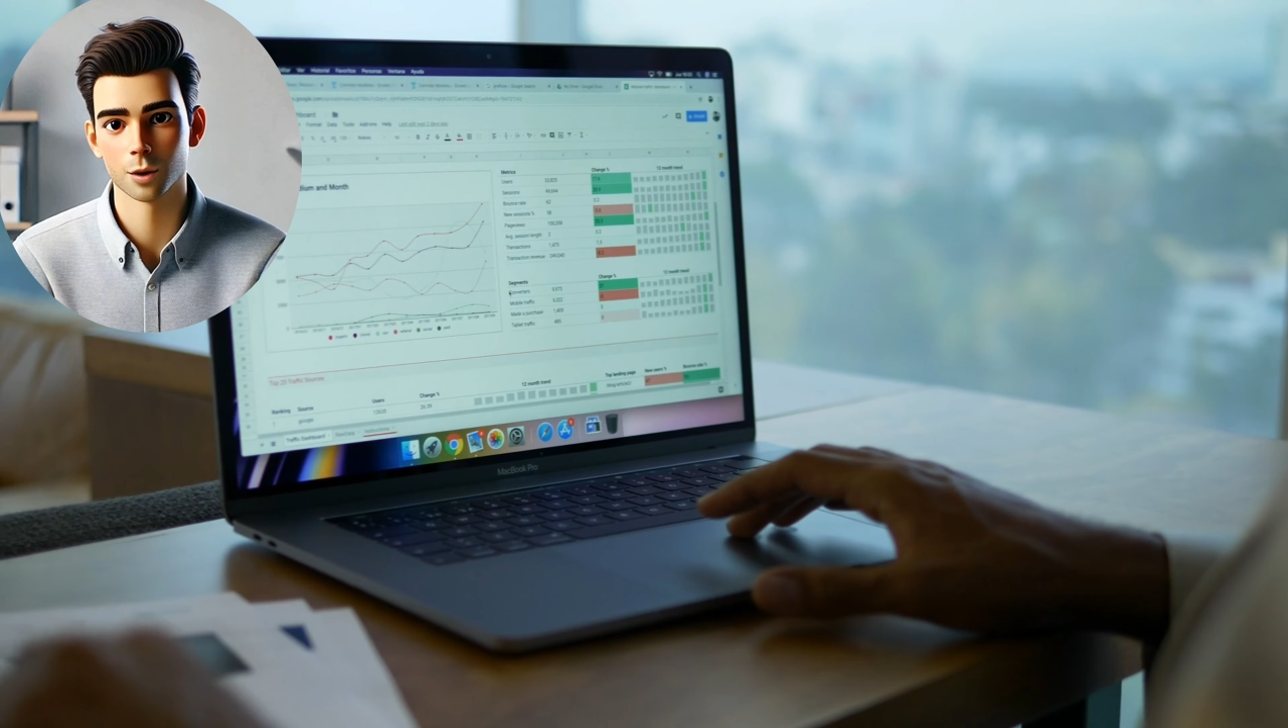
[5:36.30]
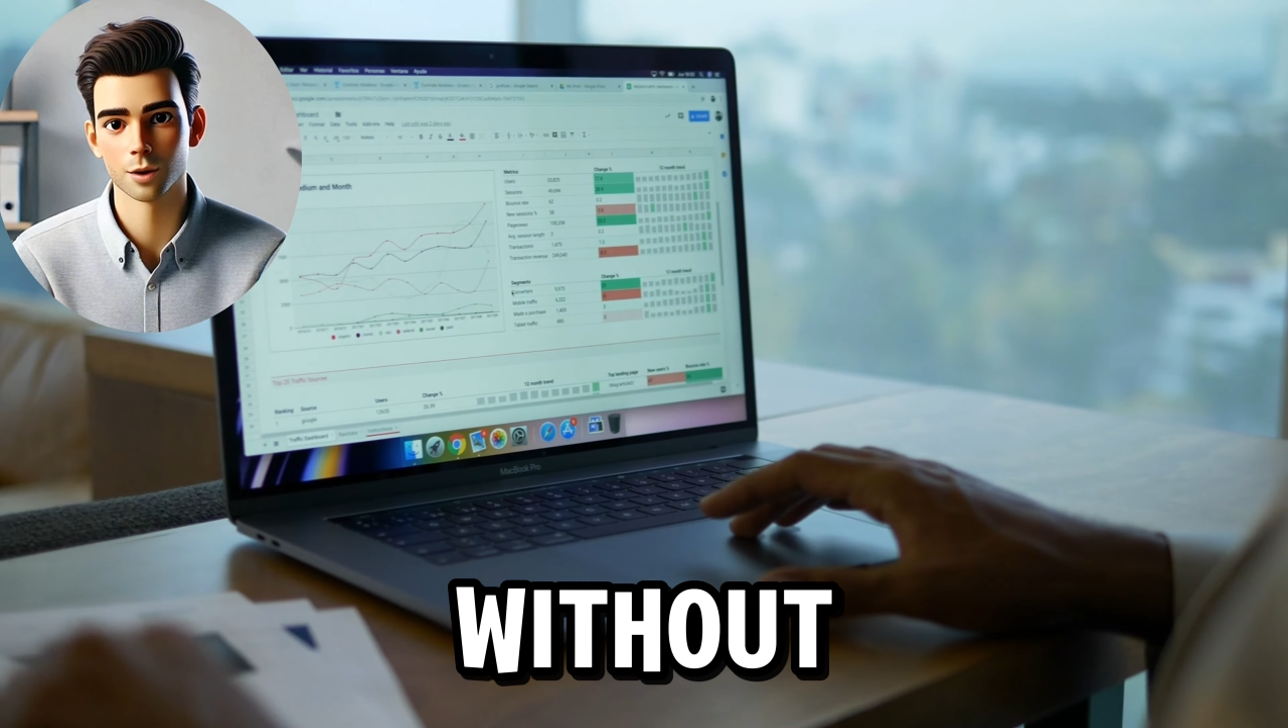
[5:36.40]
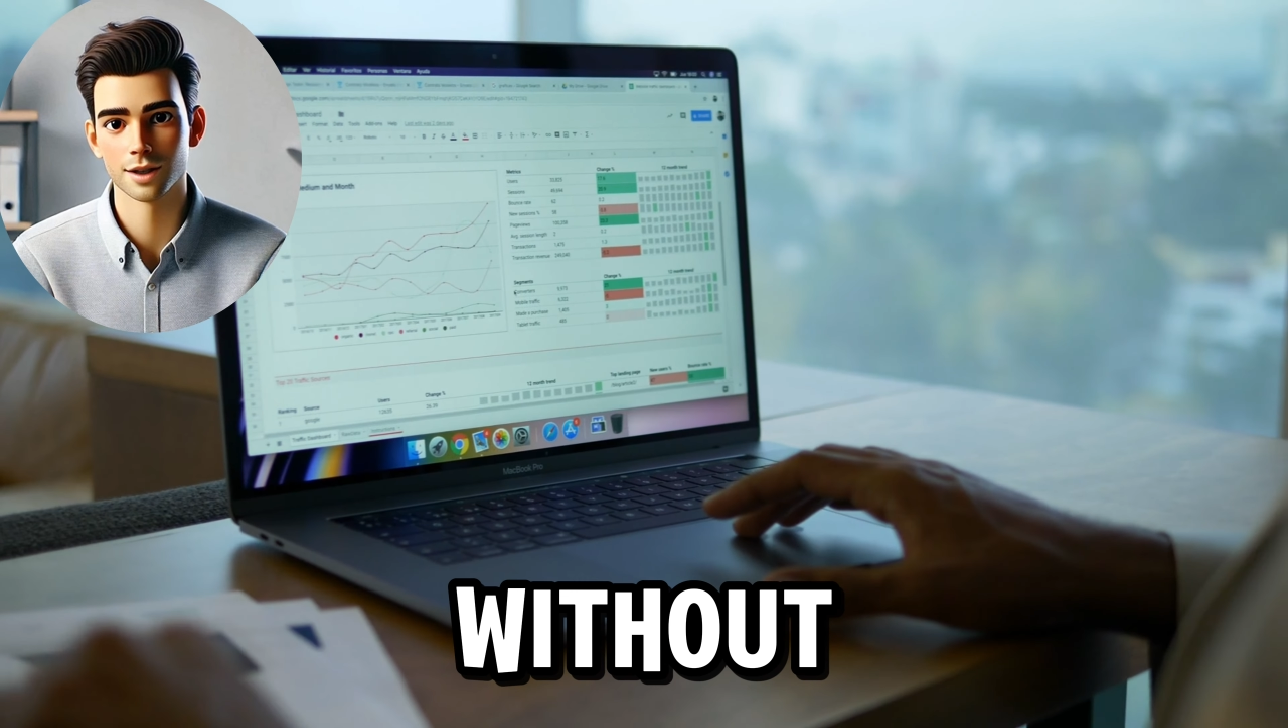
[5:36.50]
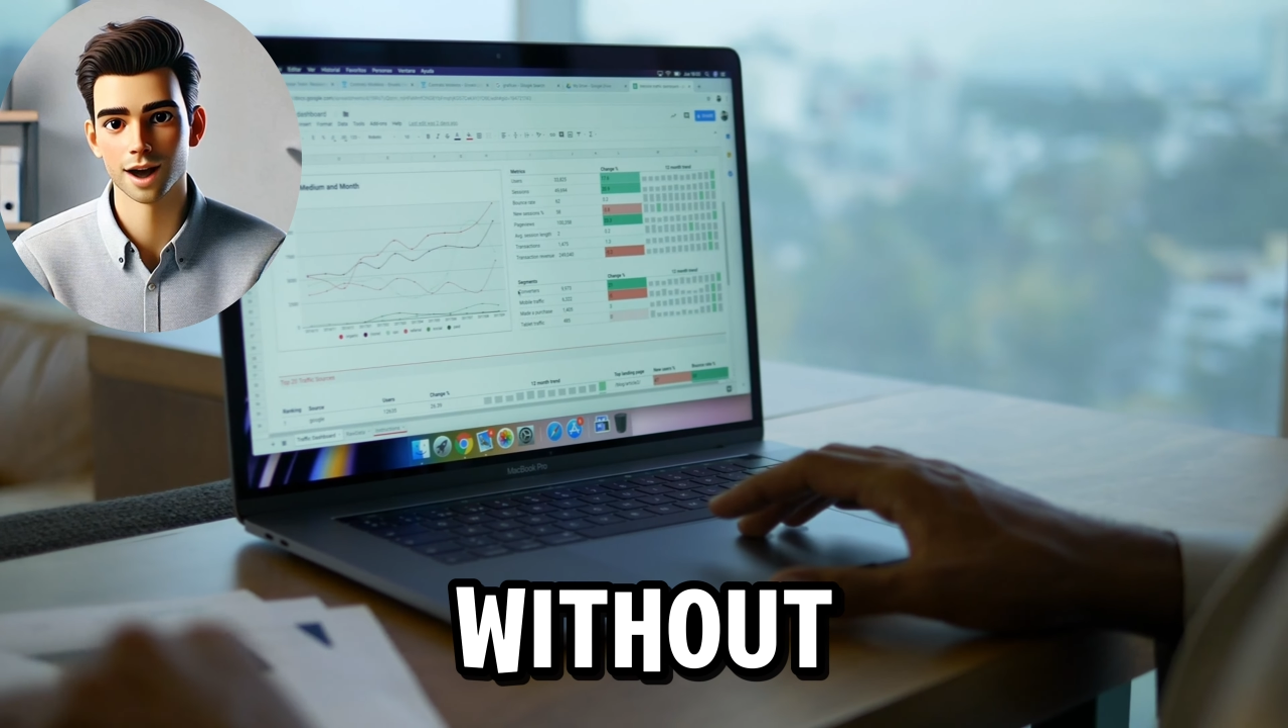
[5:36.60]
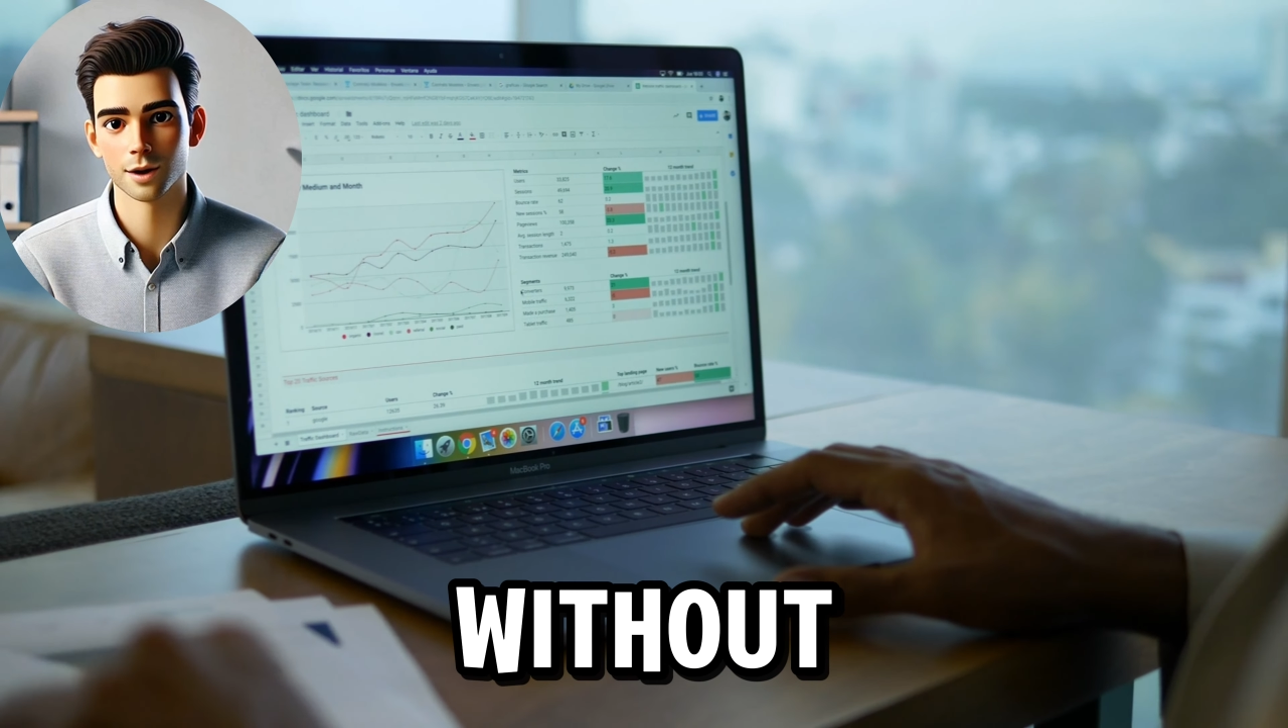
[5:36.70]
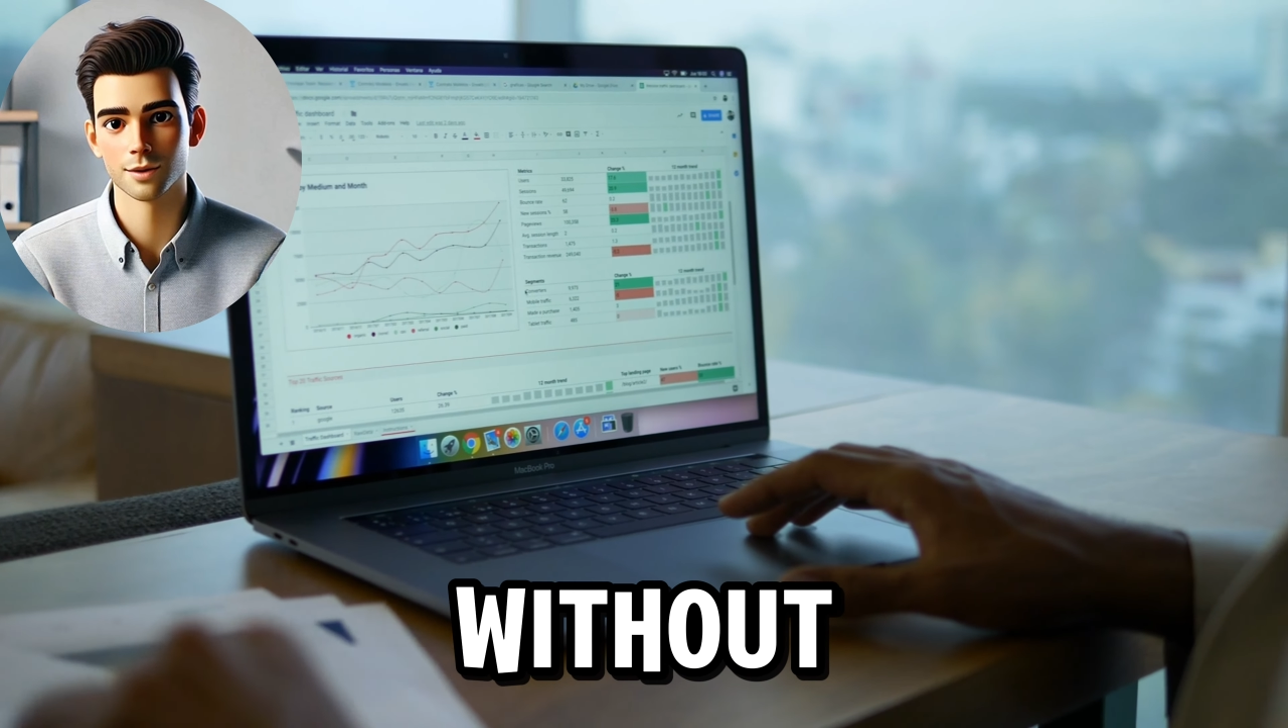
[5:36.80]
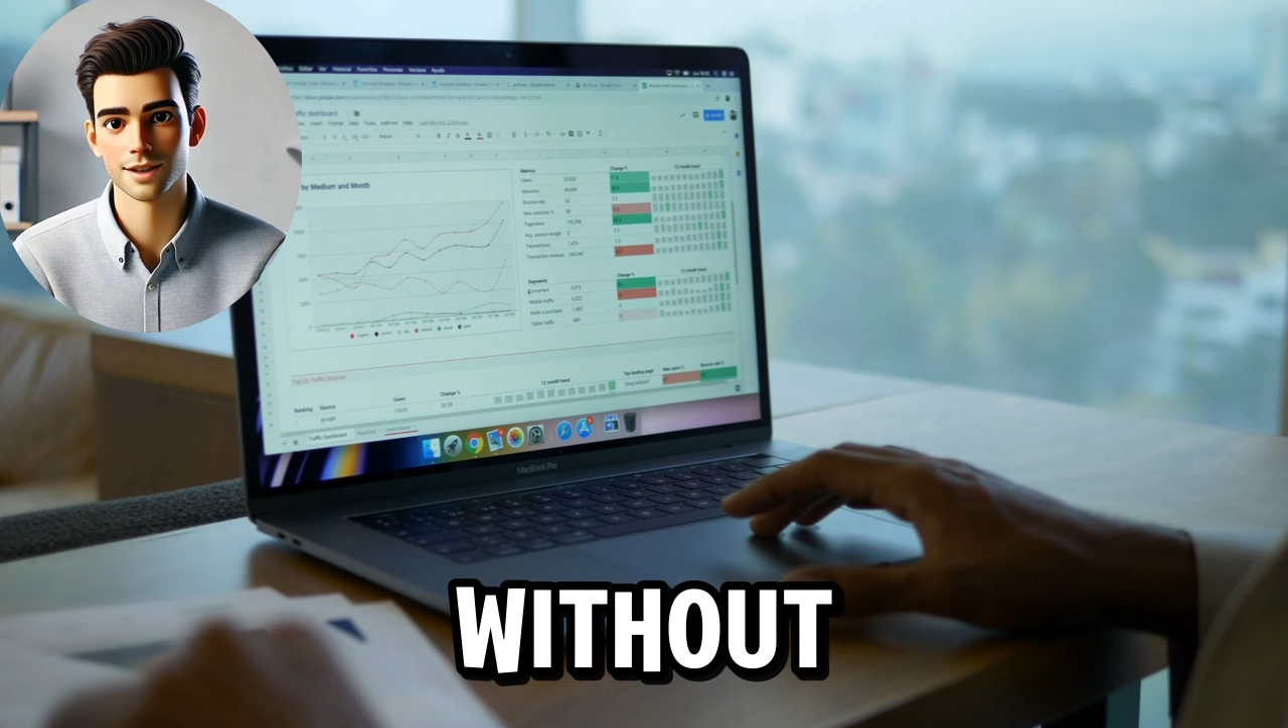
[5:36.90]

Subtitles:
without